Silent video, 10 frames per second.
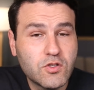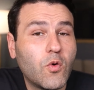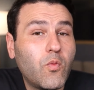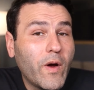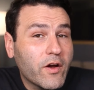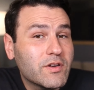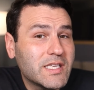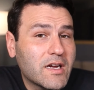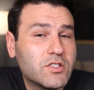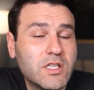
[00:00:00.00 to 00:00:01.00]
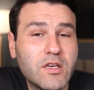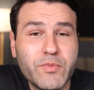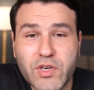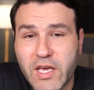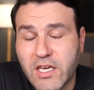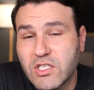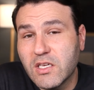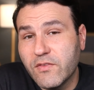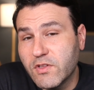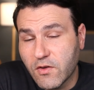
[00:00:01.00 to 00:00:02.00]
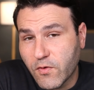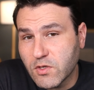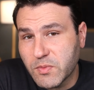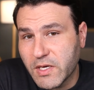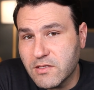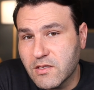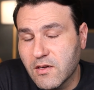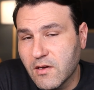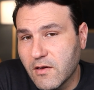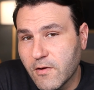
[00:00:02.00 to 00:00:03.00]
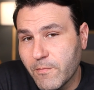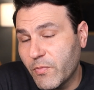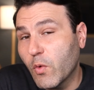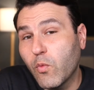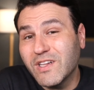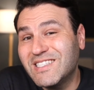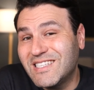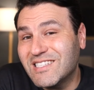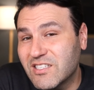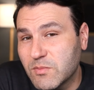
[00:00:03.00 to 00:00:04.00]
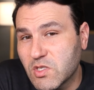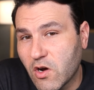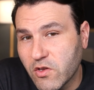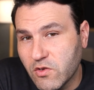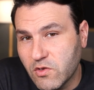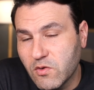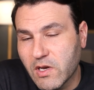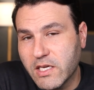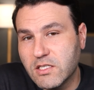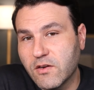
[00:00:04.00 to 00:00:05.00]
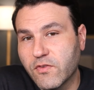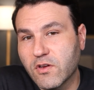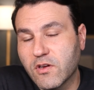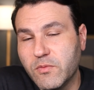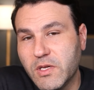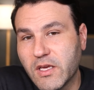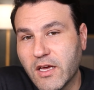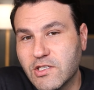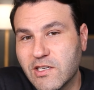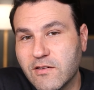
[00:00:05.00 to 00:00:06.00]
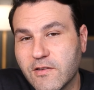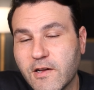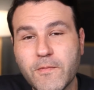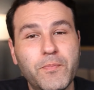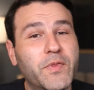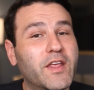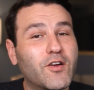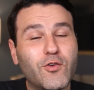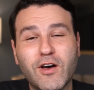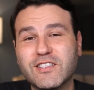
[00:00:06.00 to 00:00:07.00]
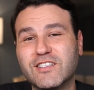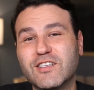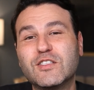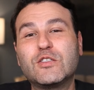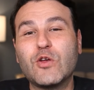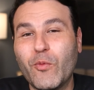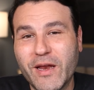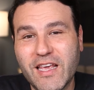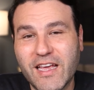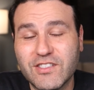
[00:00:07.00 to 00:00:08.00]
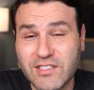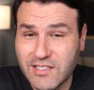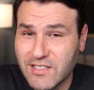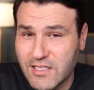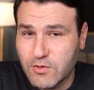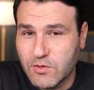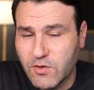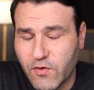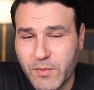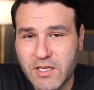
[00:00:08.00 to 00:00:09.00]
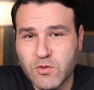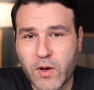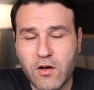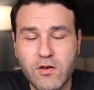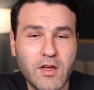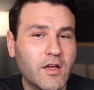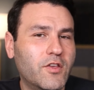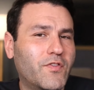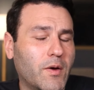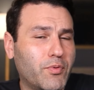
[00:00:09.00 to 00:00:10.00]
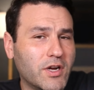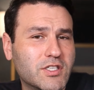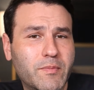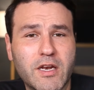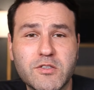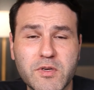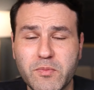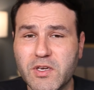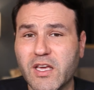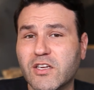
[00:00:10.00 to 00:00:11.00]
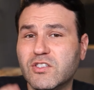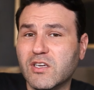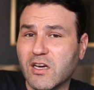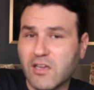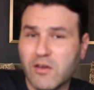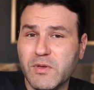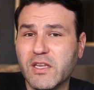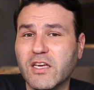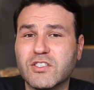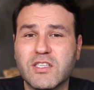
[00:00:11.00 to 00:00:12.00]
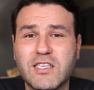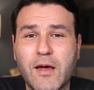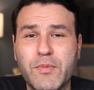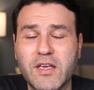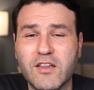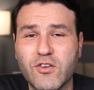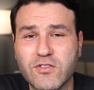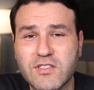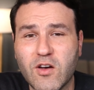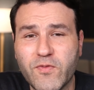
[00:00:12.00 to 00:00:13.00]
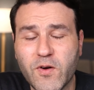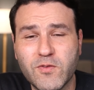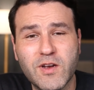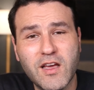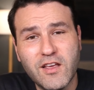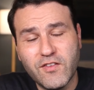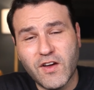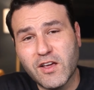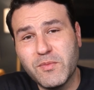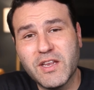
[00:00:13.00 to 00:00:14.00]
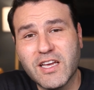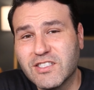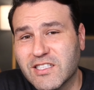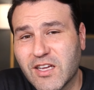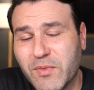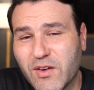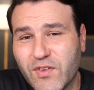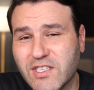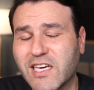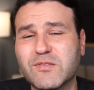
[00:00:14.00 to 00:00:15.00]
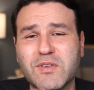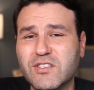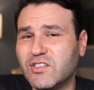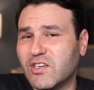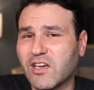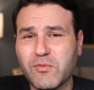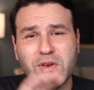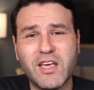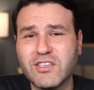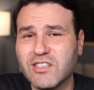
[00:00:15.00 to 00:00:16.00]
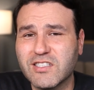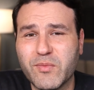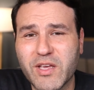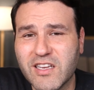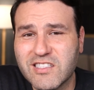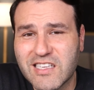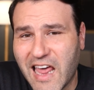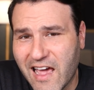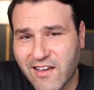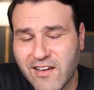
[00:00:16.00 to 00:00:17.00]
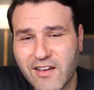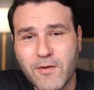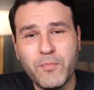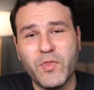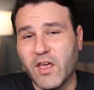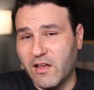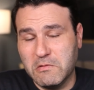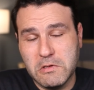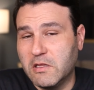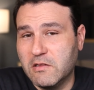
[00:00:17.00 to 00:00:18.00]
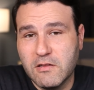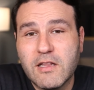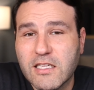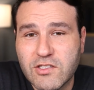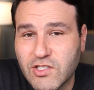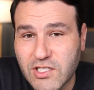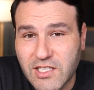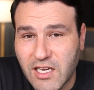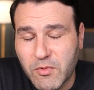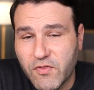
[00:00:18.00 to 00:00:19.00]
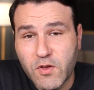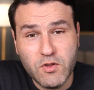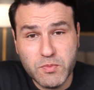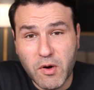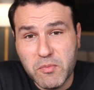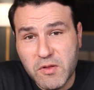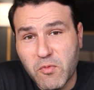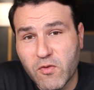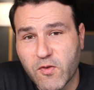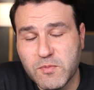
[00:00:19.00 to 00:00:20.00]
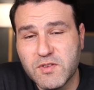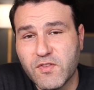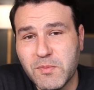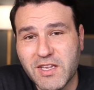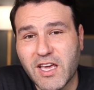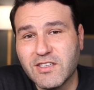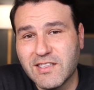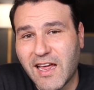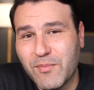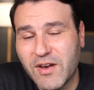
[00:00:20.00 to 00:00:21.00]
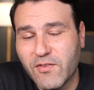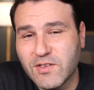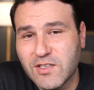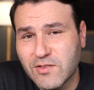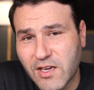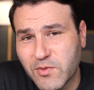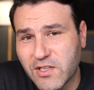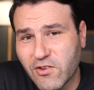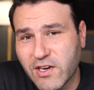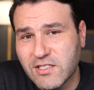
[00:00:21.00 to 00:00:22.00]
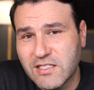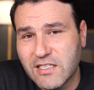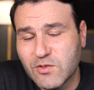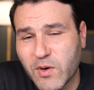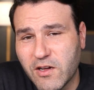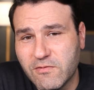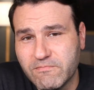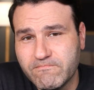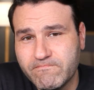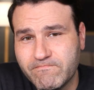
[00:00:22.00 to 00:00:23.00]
So, where does actually communication live in the first place? What systems are you utilizing for communication? And across so many agencies, and this was true for me as well, you've got project management communication, you got communication that's happening in your cell phone, you've got communication that's coming in via text message, you got communication that's coming in Slack. That's just to name a few. There's probably more forms of communication that happen every single day within your agency as well.